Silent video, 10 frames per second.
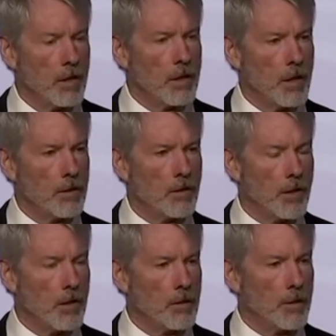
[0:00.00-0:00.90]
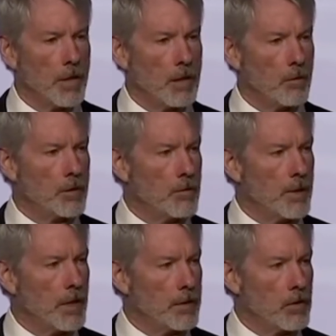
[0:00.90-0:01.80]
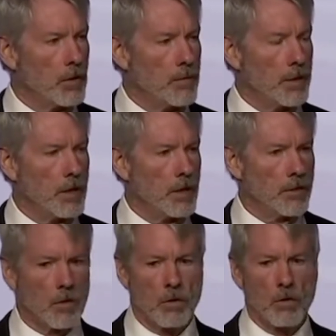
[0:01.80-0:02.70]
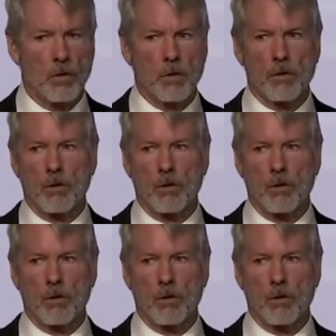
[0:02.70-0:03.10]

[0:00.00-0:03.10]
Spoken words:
and you thought about it, would you buy soybeans or corn or